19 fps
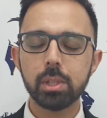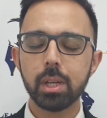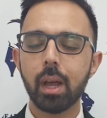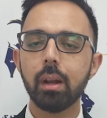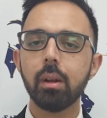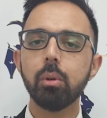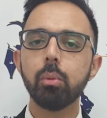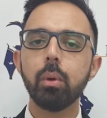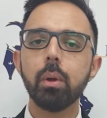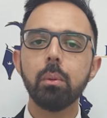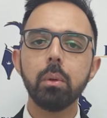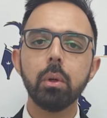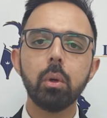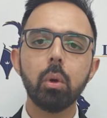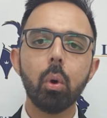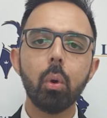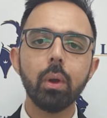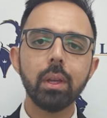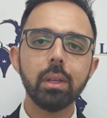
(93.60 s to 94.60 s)
channel where we
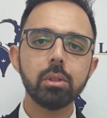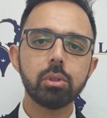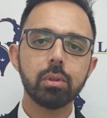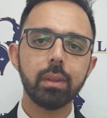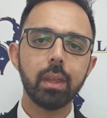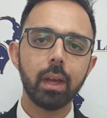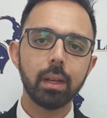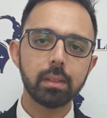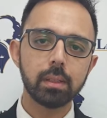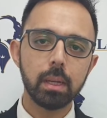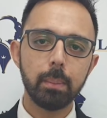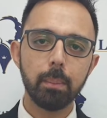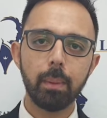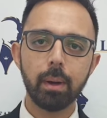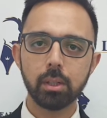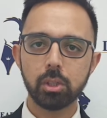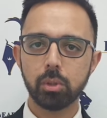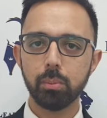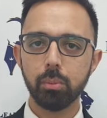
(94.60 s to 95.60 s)
go into that in
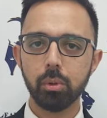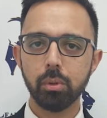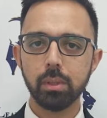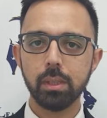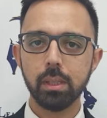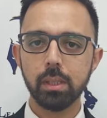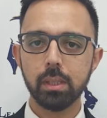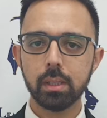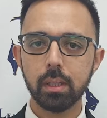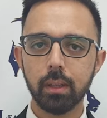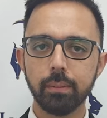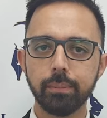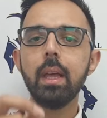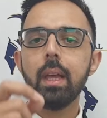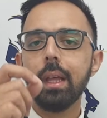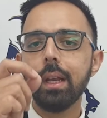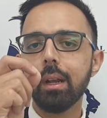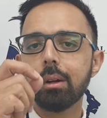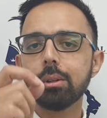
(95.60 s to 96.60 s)
much more detail.
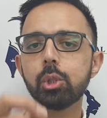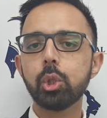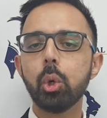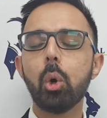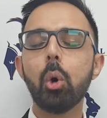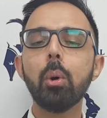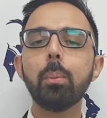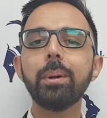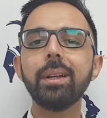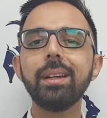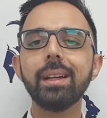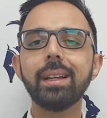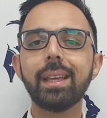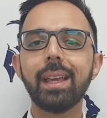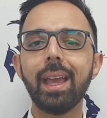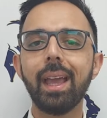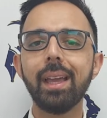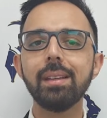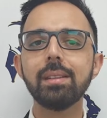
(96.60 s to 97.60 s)
Now, to open a
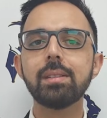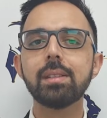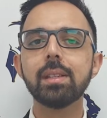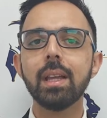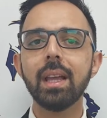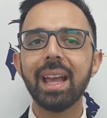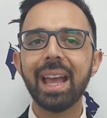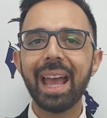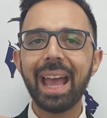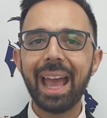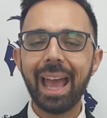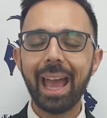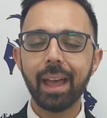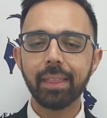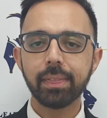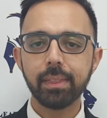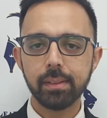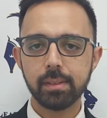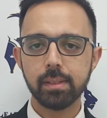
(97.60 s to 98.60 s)
case
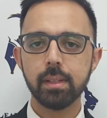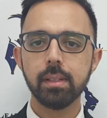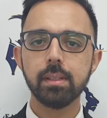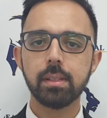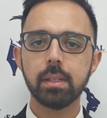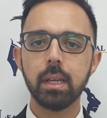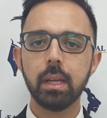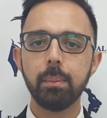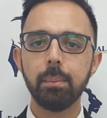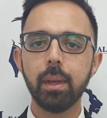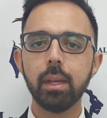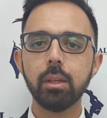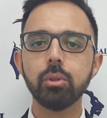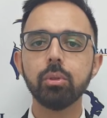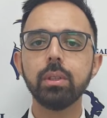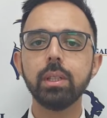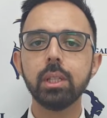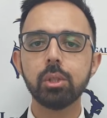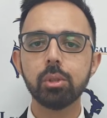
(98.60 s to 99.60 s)
at the CCMA, you
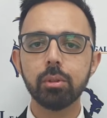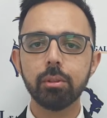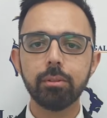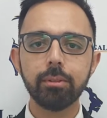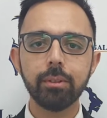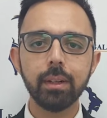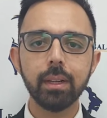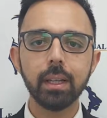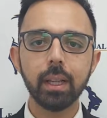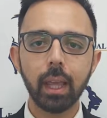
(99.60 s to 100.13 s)
need to fill